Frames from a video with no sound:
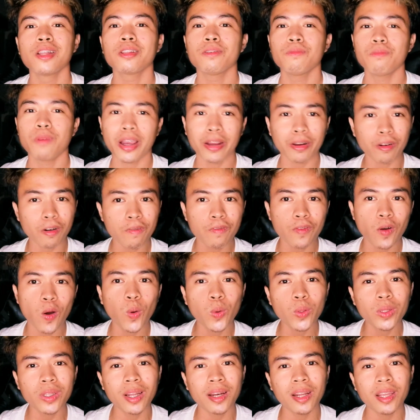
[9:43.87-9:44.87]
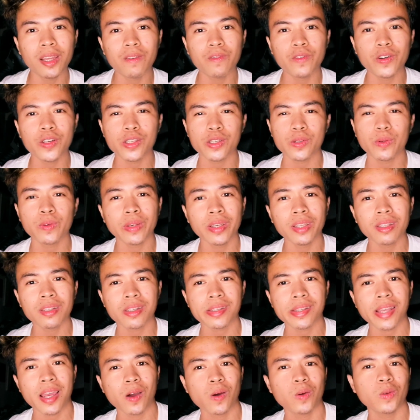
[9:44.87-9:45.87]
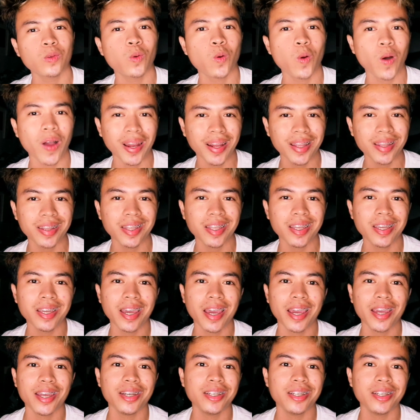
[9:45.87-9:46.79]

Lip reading: the microphone delivers great sound quality,